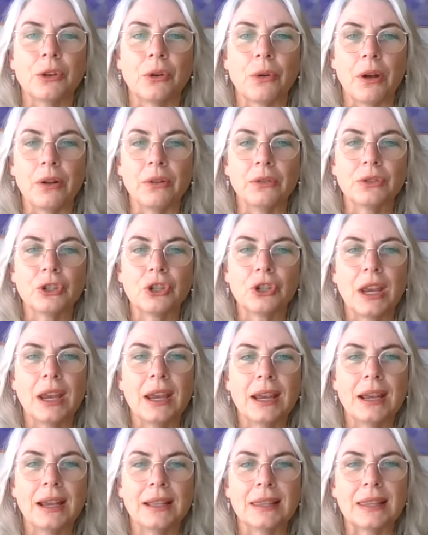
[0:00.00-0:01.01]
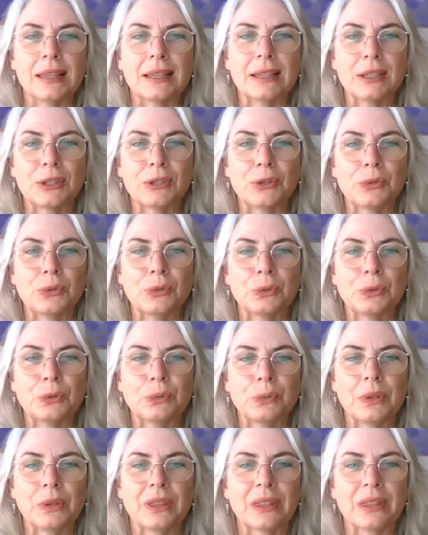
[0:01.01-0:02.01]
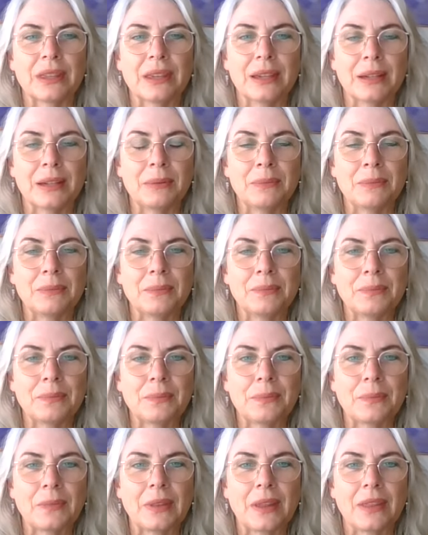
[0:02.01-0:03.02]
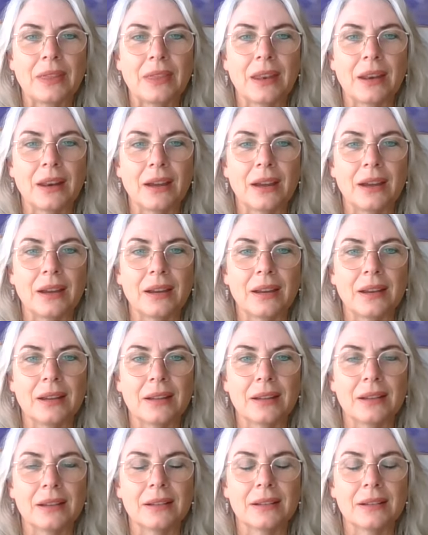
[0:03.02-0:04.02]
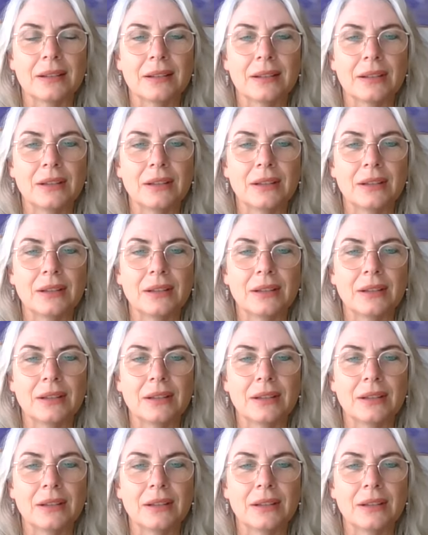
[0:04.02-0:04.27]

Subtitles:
So I'll share this tool with that I